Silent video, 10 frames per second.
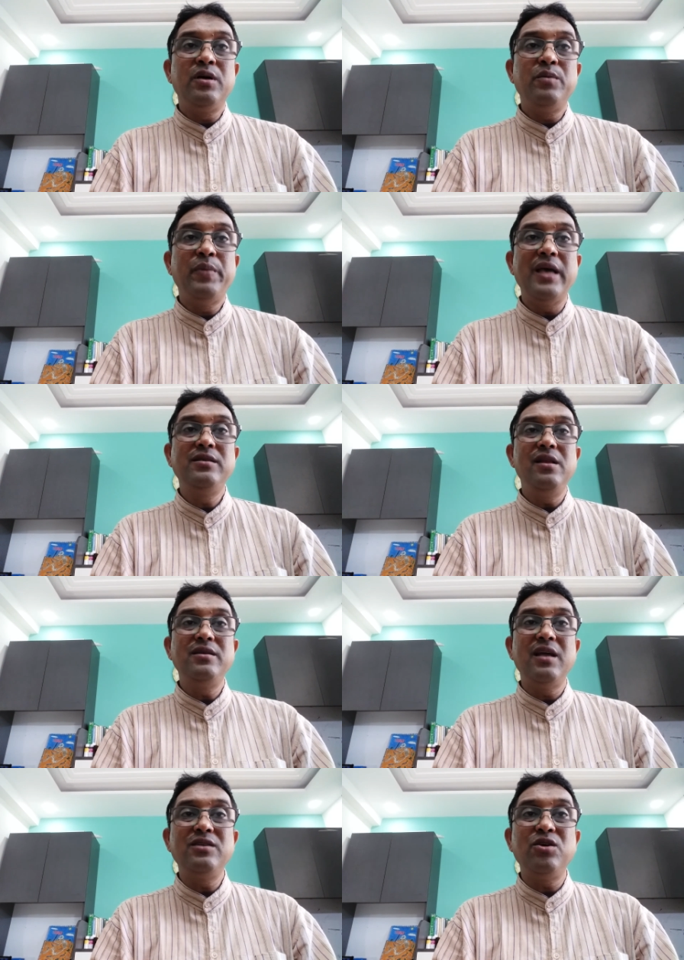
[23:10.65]

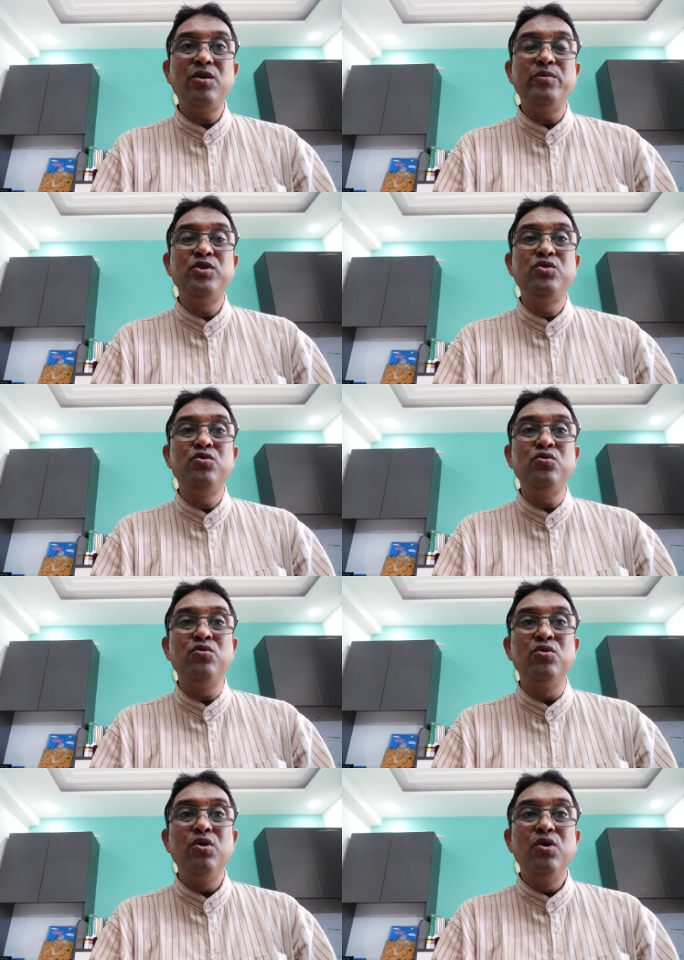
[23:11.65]
facilitation of
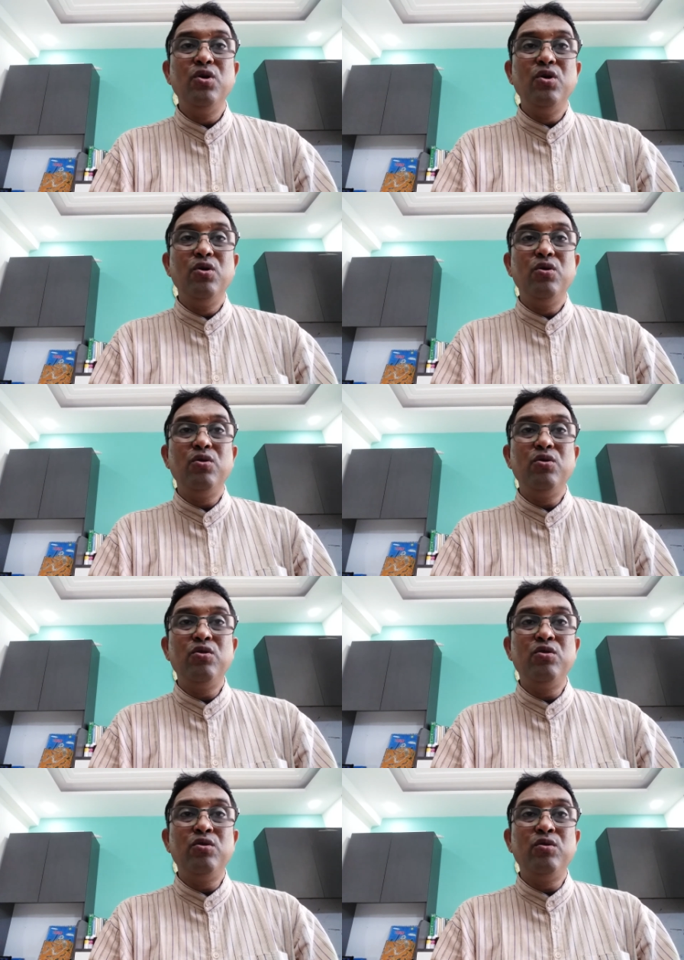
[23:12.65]
true
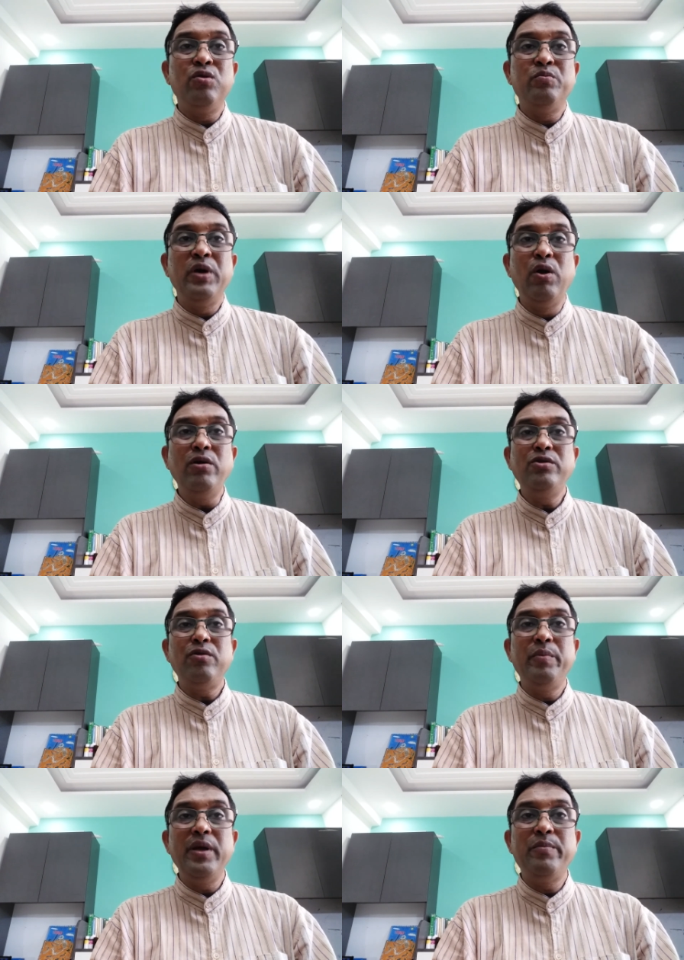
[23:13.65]

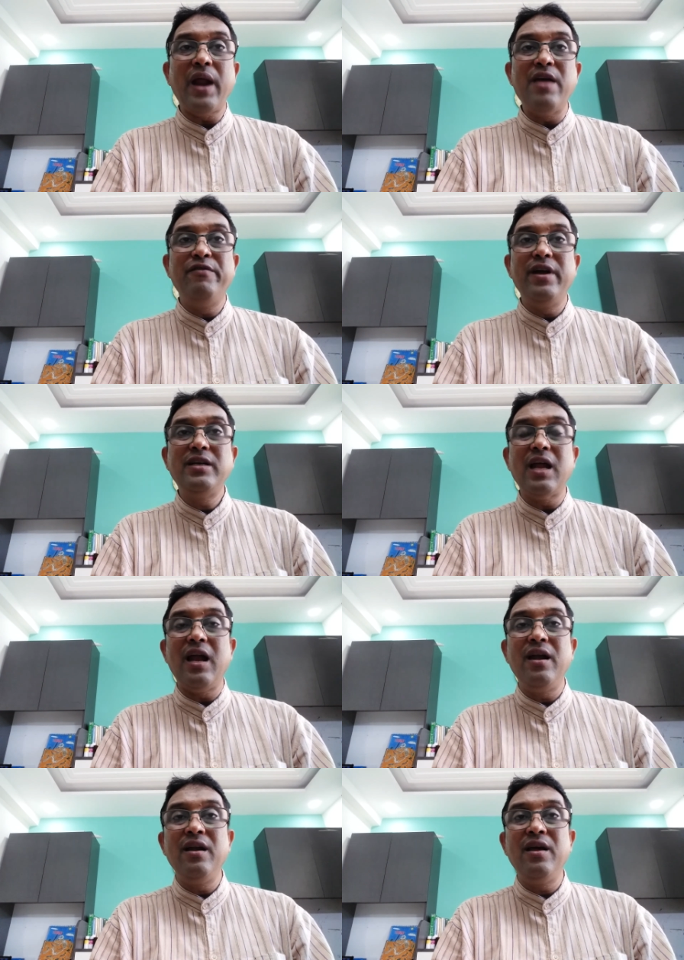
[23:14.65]
philanthropic private
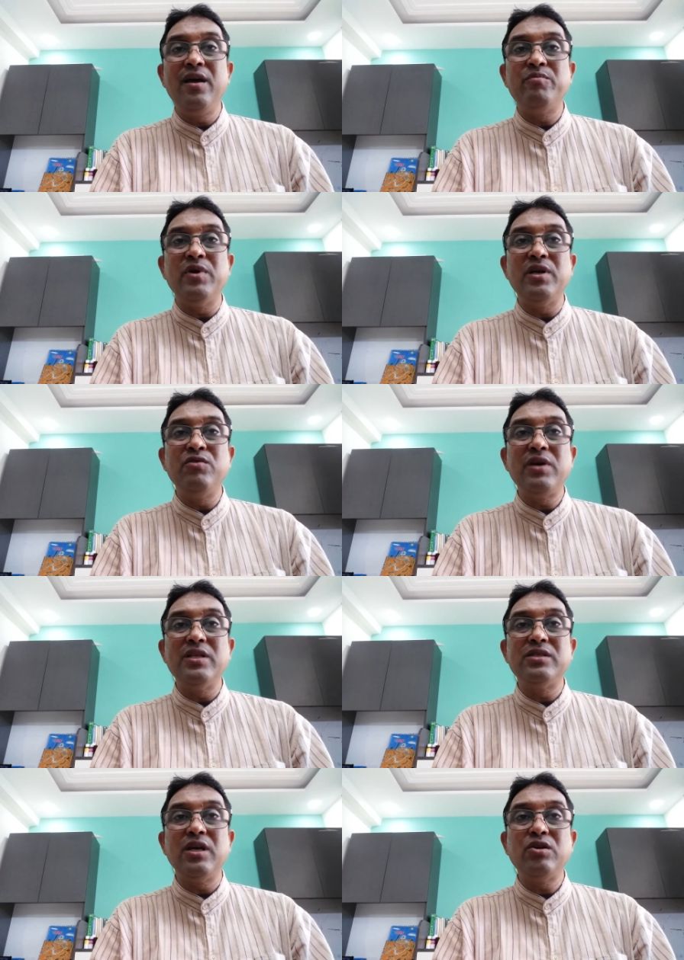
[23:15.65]
and you
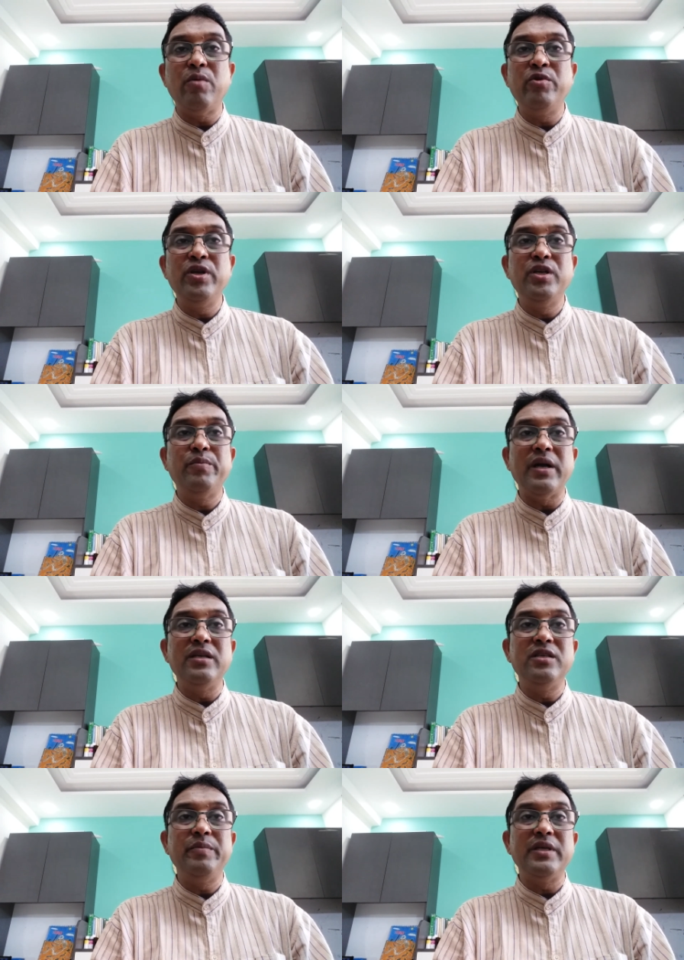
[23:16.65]
can say community
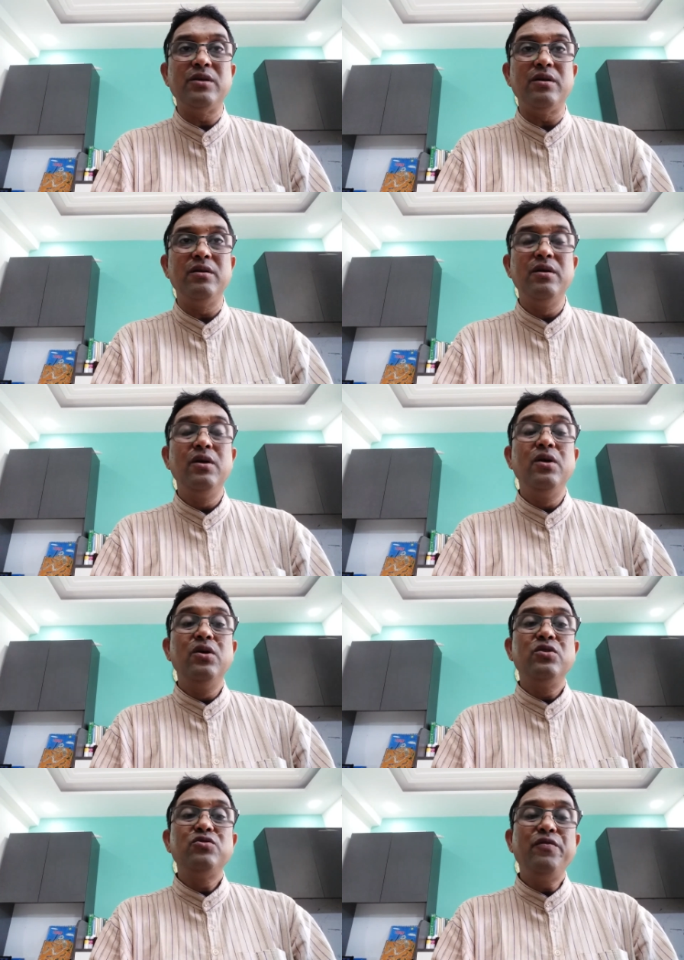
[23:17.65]
participation.
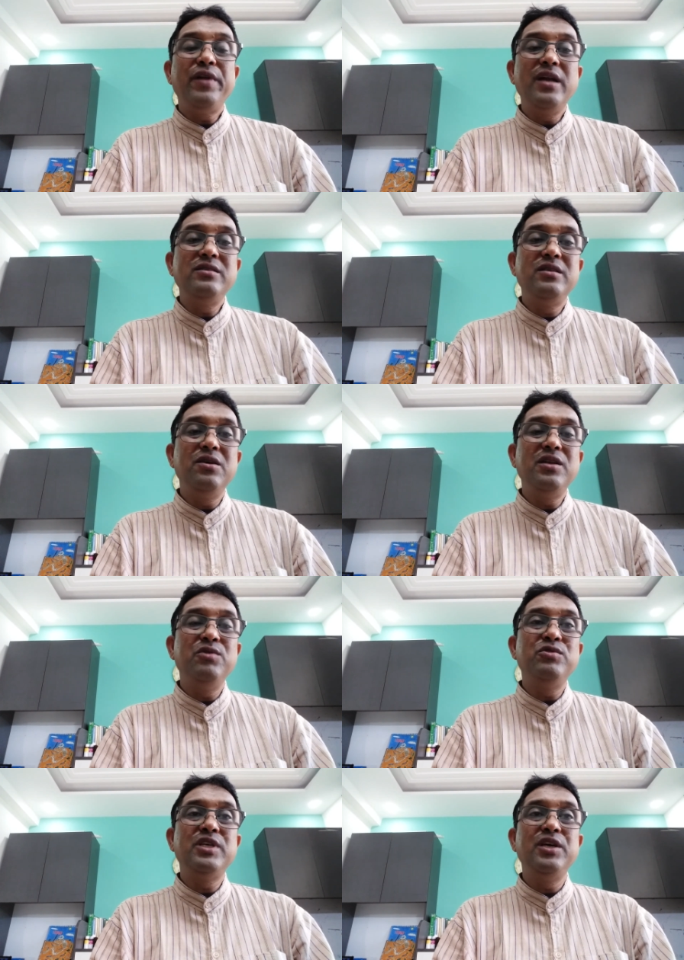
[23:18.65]
So friends, here
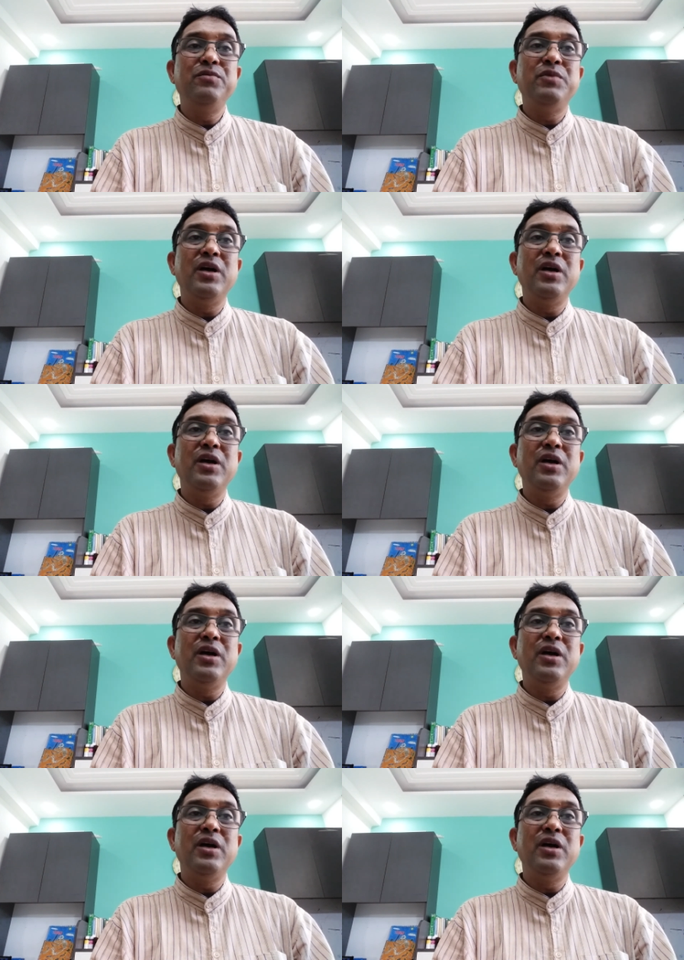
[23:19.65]
you see